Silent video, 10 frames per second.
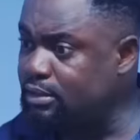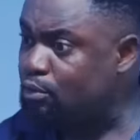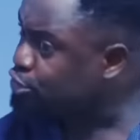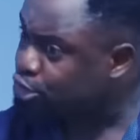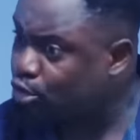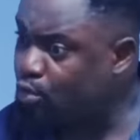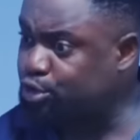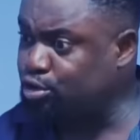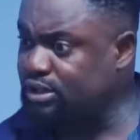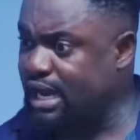What is wrong
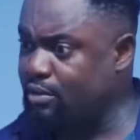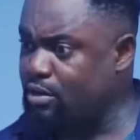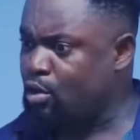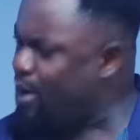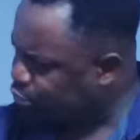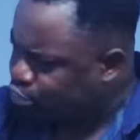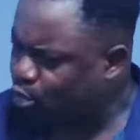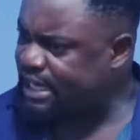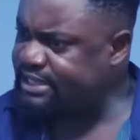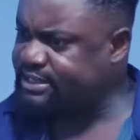with you now? Why are you
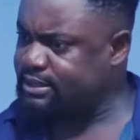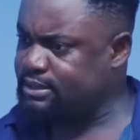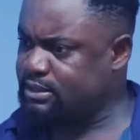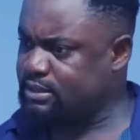so lazy?